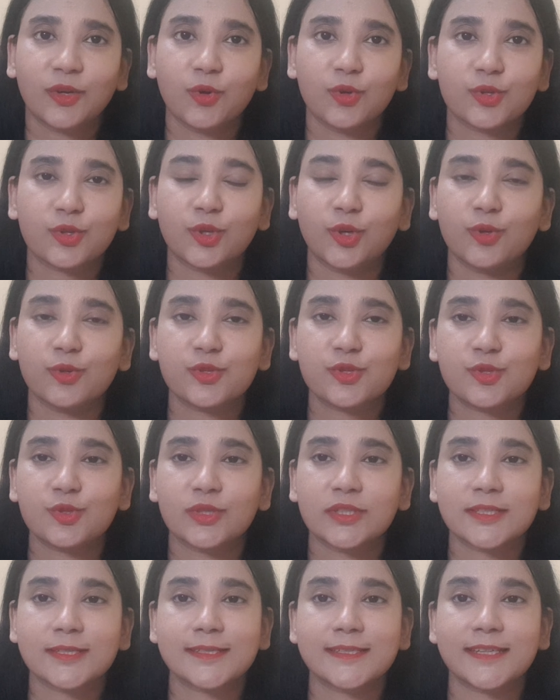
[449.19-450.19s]
go close to
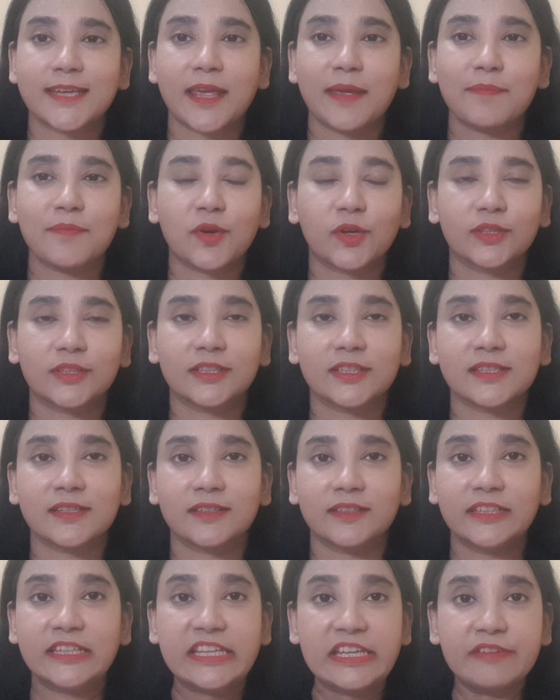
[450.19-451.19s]
the stem or the
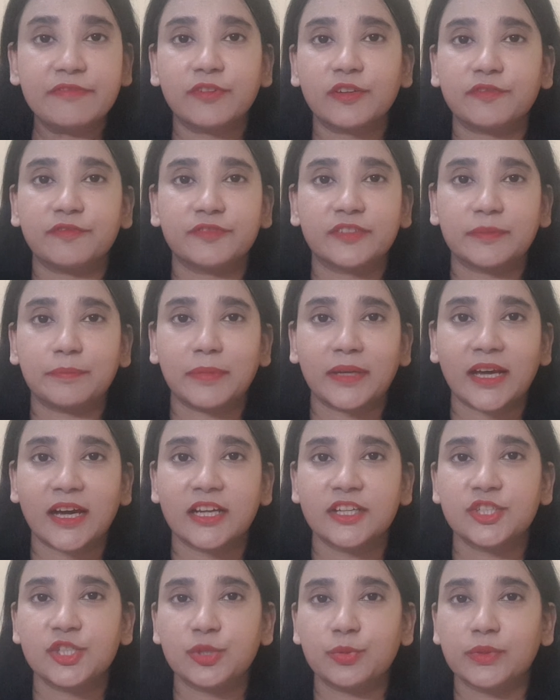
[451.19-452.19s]
leaf of the
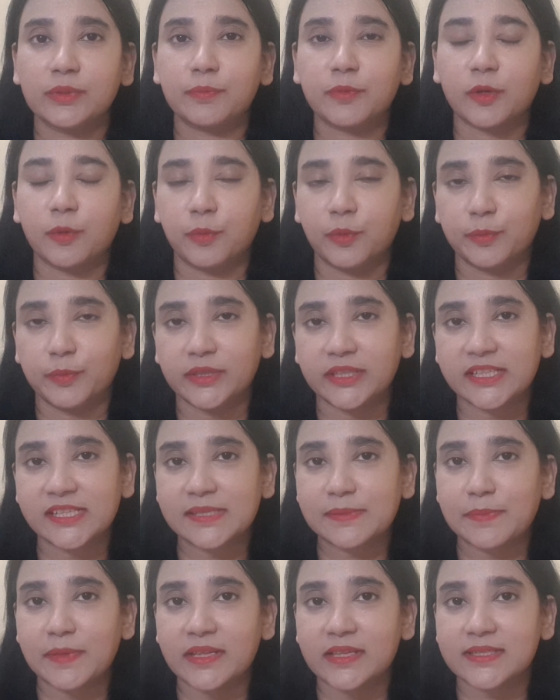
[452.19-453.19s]
plant, you will probably
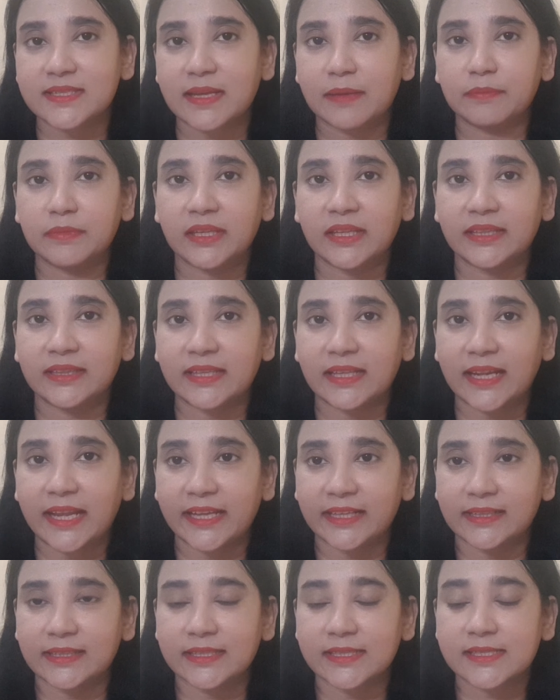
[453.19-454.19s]
smell something
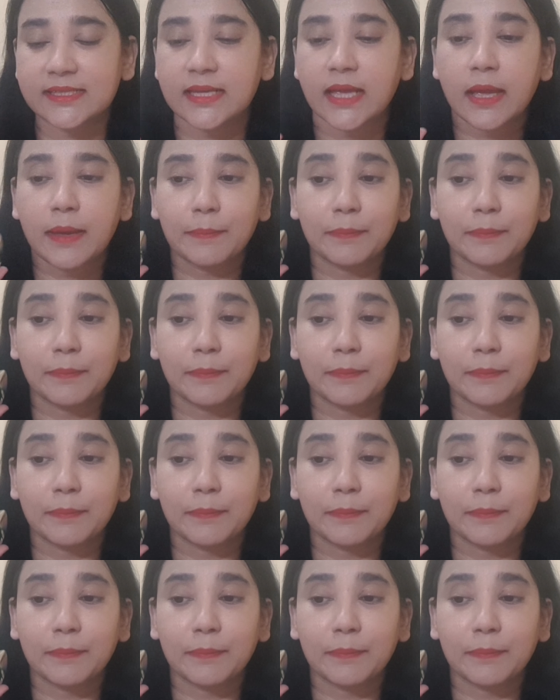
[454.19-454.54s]
like this.